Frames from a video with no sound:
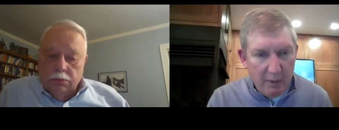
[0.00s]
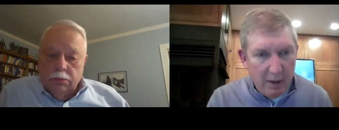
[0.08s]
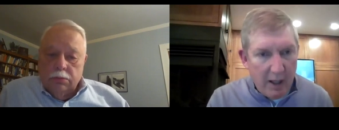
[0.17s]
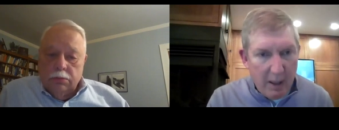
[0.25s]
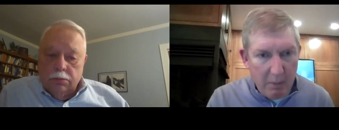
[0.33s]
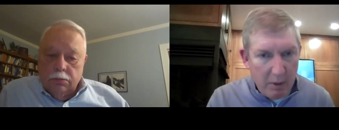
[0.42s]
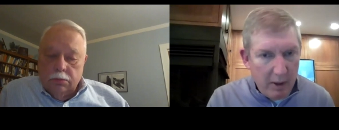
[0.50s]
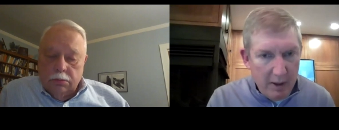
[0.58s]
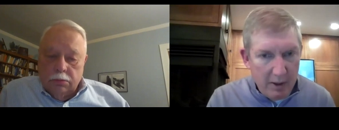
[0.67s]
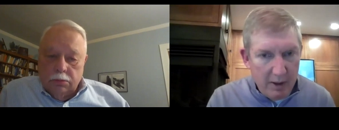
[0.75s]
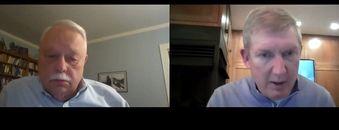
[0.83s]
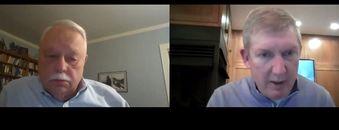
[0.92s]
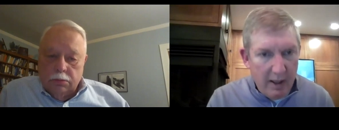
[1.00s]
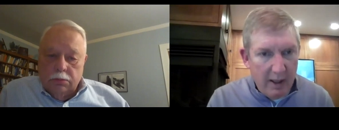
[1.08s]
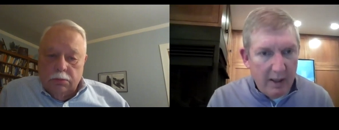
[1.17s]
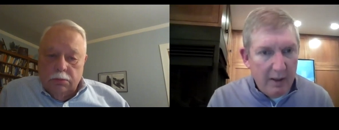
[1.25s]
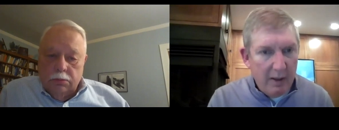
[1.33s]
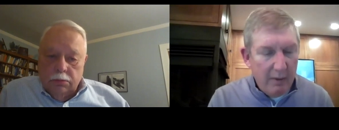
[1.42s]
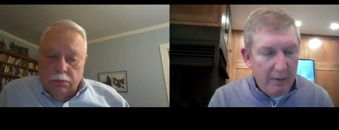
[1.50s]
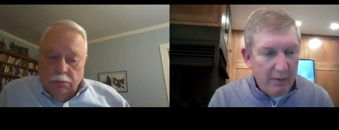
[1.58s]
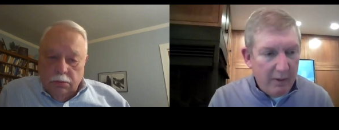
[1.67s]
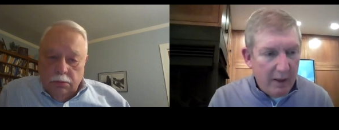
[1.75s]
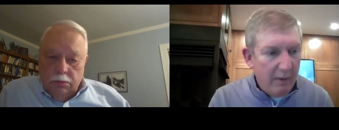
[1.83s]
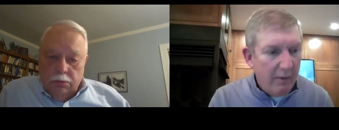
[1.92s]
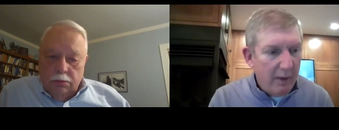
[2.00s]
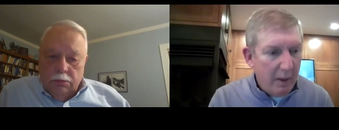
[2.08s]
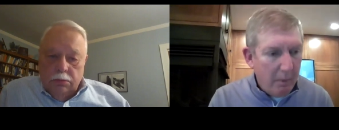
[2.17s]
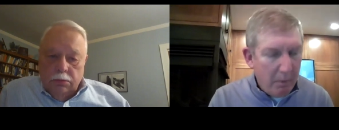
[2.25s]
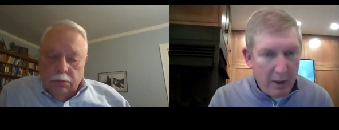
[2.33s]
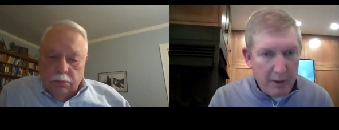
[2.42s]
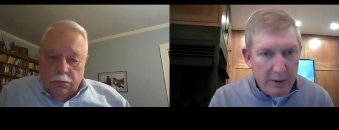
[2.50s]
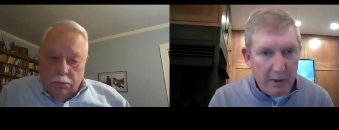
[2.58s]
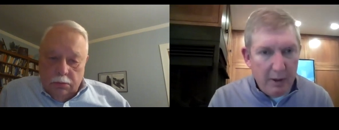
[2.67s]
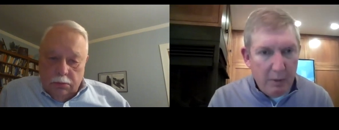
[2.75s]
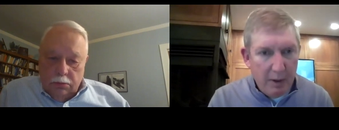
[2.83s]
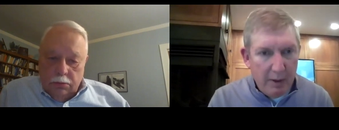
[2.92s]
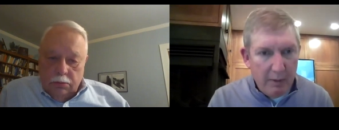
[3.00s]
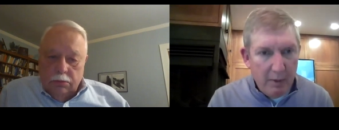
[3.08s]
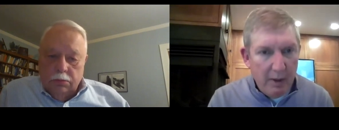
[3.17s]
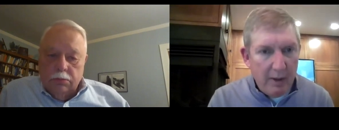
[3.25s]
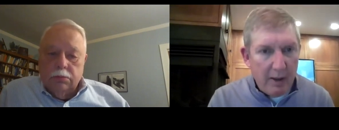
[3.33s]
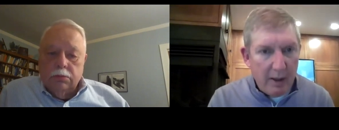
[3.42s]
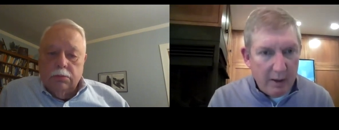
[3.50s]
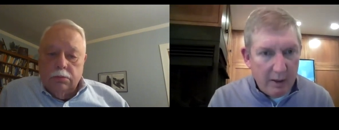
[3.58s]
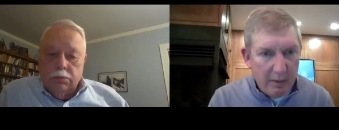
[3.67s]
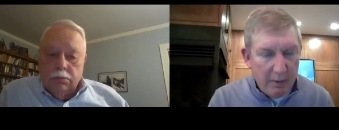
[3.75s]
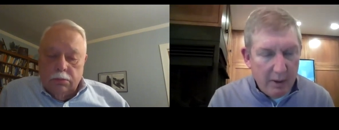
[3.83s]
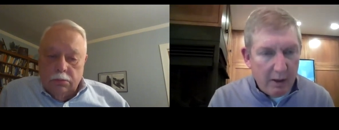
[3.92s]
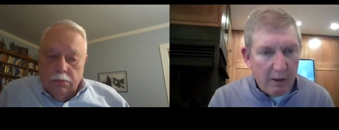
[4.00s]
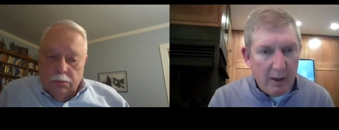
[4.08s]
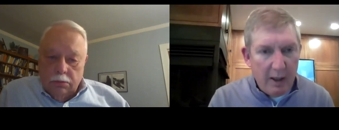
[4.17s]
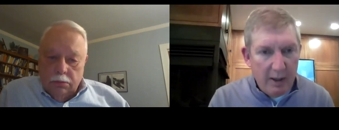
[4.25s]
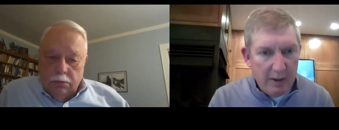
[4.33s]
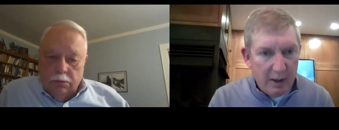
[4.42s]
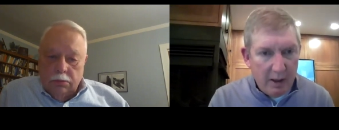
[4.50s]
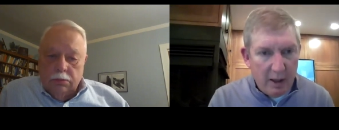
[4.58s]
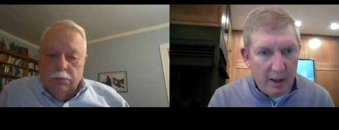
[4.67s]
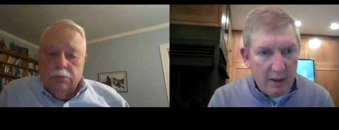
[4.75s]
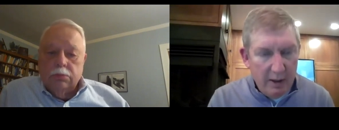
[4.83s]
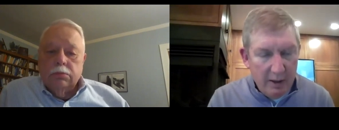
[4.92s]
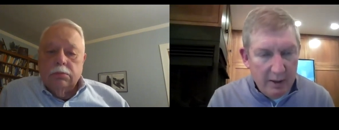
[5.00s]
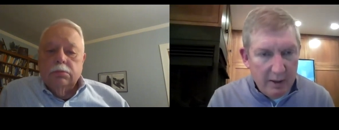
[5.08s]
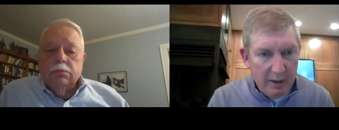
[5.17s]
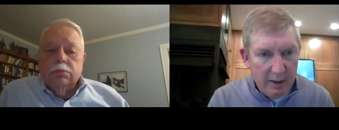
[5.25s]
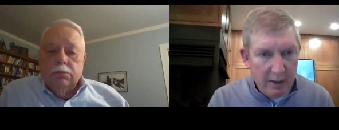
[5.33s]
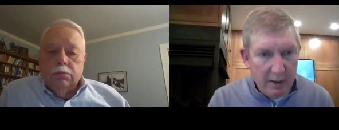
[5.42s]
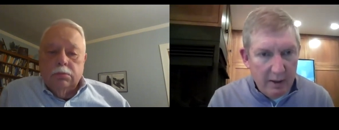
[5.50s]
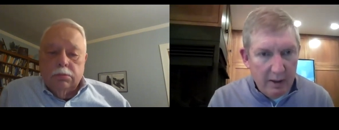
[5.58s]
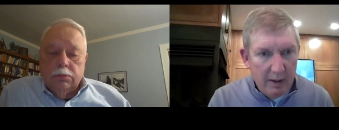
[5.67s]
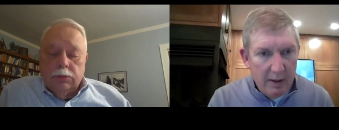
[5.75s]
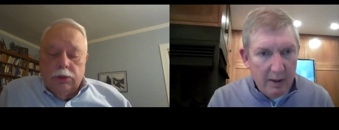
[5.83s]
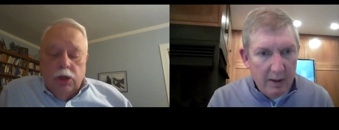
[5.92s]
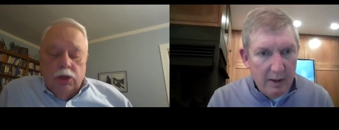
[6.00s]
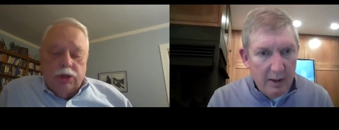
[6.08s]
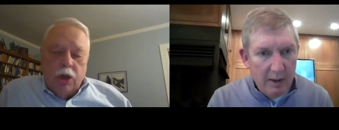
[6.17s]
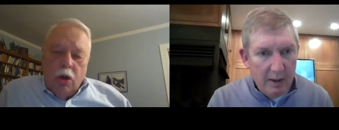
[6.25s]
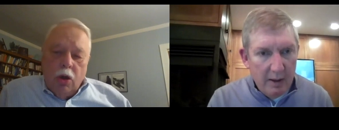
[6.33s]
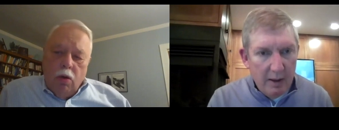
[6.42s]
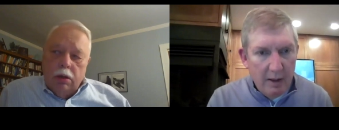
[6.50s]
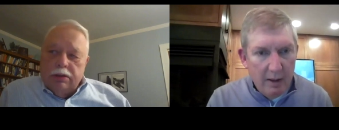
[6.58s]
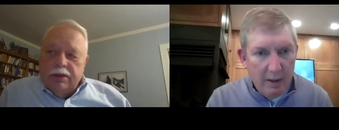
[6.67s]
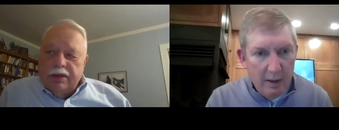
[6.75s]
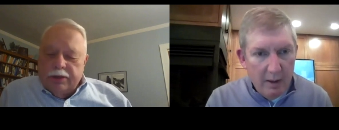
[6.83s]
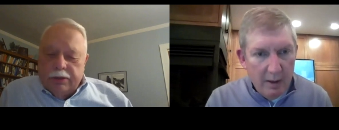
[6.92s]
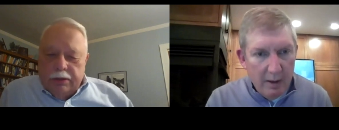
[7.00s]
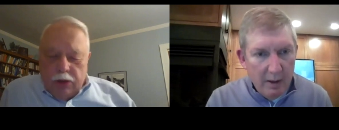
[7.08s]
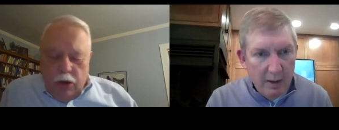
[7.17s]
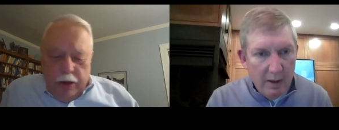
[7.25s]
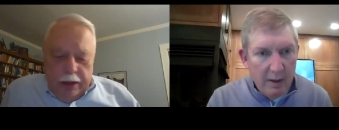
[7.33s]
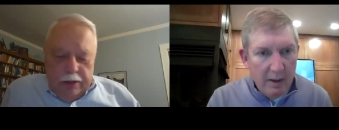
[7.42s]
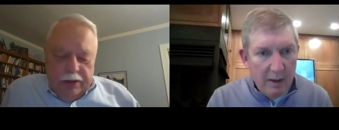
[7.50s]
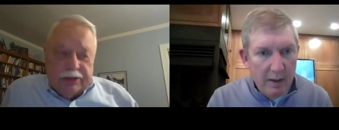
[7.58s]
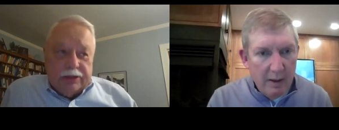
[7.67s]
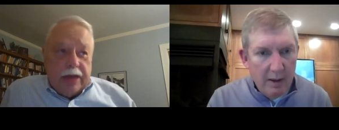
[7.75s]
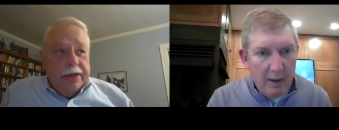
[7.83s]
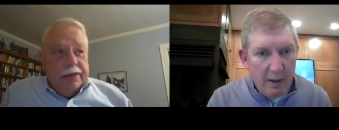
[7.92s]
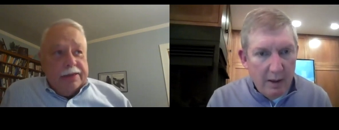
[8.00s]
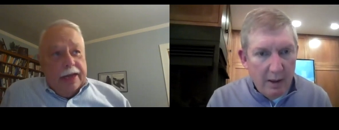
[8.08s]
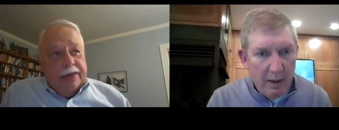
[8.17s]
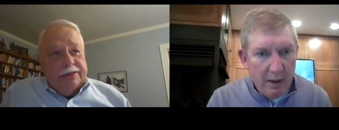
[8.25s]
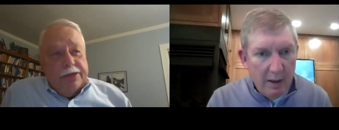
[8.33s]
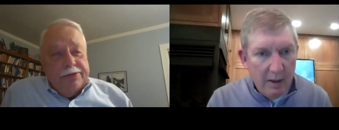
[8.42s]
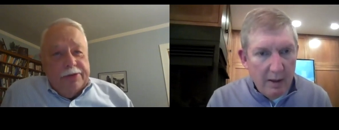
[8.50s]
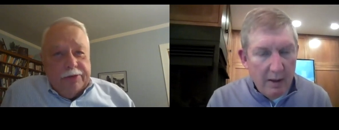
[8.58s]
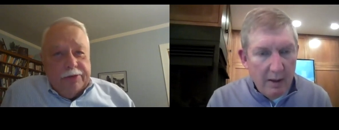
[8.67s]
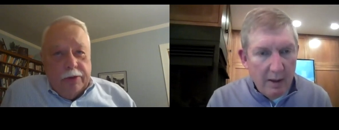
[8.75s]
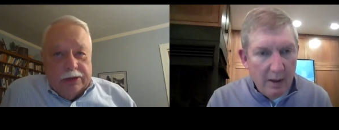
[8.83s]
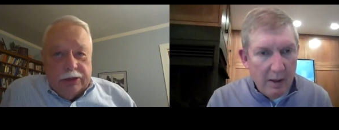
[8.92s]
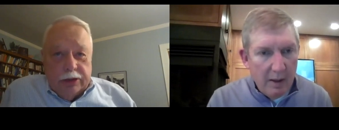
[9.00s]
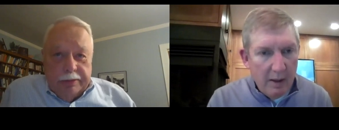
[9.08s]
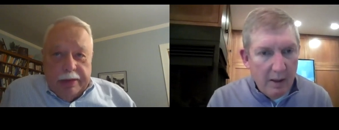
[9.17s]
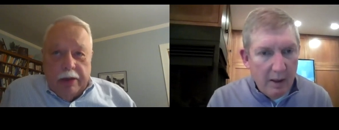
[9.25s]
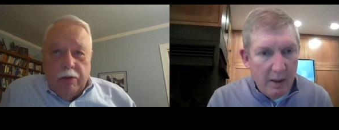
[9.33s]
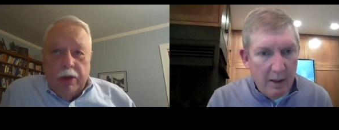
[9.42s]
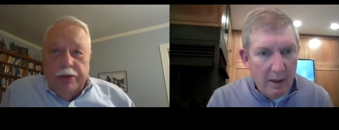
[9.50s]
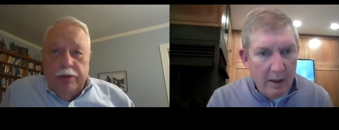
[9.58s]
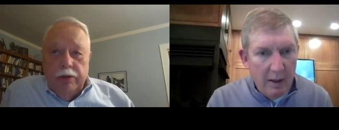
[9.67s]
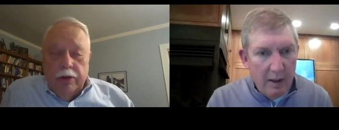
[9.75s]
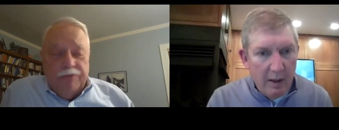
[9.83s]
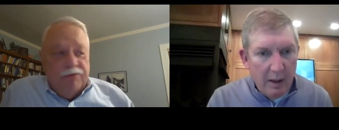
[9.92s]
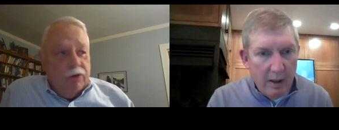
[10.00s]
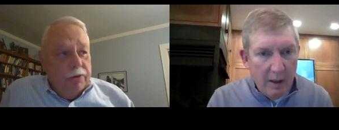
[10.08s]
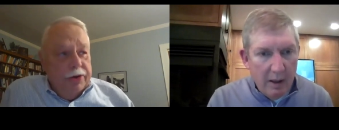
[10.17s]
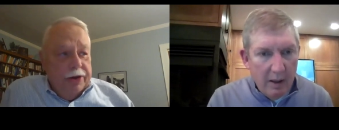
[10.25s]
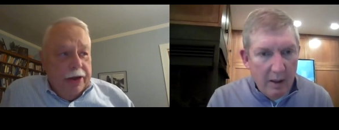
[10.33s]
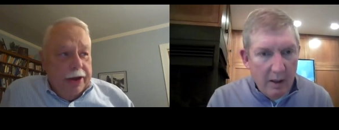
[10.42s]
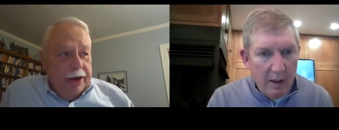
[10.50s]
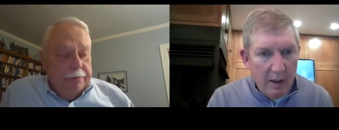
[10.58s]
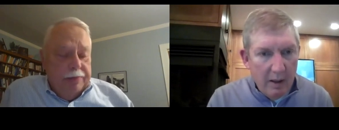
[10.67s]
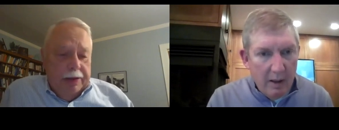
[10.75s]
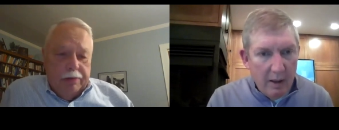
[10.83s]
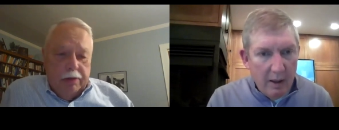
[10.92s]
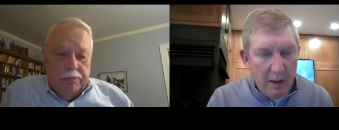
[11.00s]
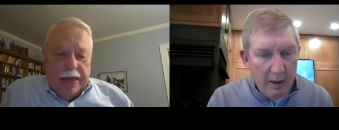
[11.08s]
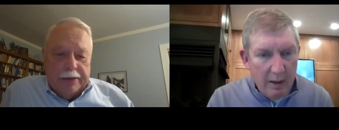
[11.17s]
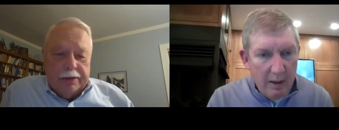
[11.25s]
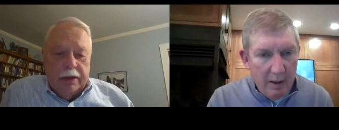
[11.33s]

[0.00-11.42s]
Speaker 1: collaboration and of, of uh, partnering with with our with our clients and colleagues
Speaker 2: so this, going this kind of ties into the question about what you look for when you hire people that